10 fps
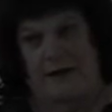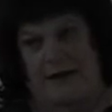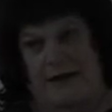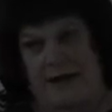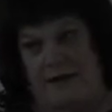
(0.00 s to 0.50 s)

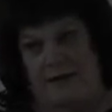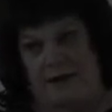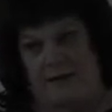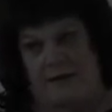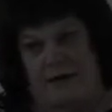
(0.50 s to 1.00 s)
then
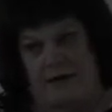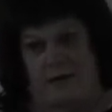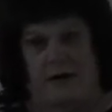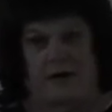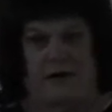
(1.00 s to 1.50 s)
that my
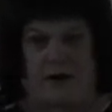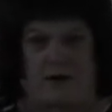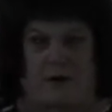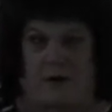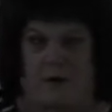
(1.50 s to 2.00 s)
spirit
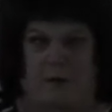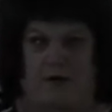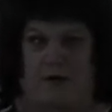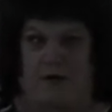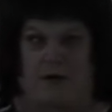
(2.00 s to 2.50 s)
guides were with me
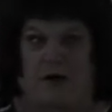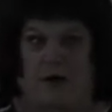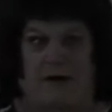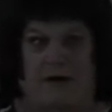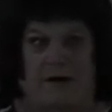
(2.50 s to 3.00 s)
so
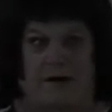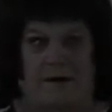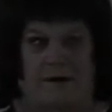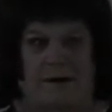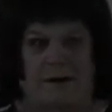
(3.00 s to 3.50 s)
strong that
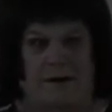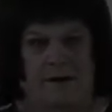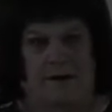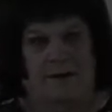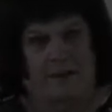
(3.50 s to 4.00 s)

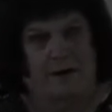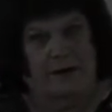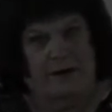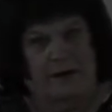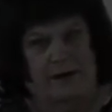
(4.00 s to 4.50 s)
I
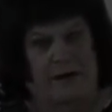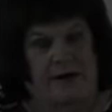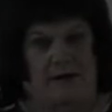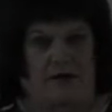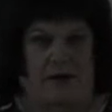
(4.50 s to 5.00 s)
didn't need
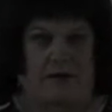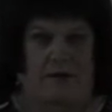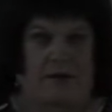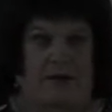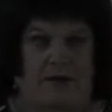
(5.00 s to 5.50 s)
a second
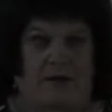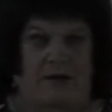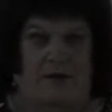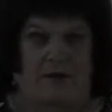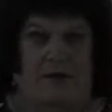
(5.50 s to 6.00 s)
for
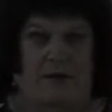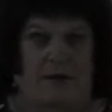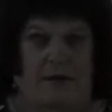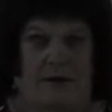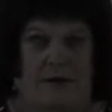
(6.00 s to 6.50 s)
messages.
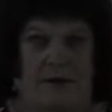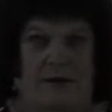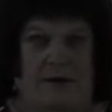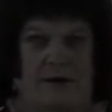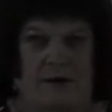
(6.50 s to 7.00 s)

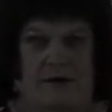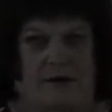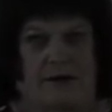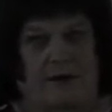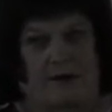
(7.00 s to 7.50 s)

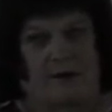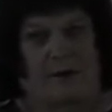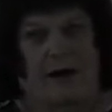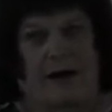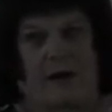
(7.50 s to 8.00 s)
It's like,
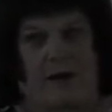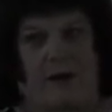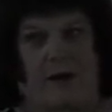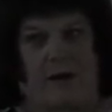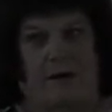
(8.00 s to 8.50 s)
wow,
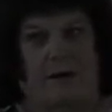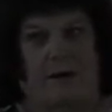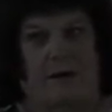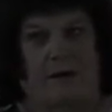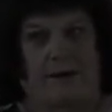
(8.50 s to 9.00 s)

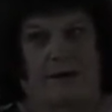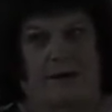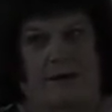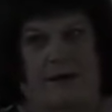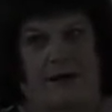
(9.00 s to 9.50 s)

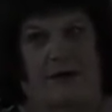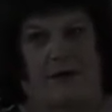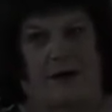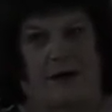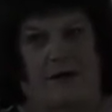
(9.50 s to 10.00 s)
thank you
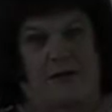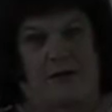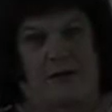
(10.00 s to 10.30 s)
guys.